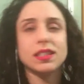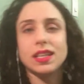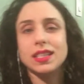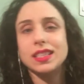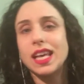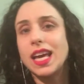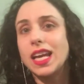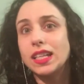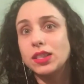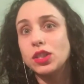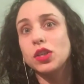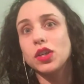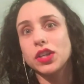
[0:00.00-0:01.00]
let's get
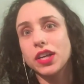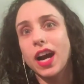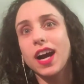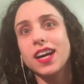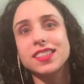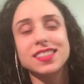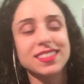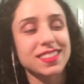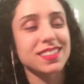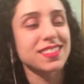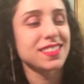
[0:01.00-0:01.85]
into your cards,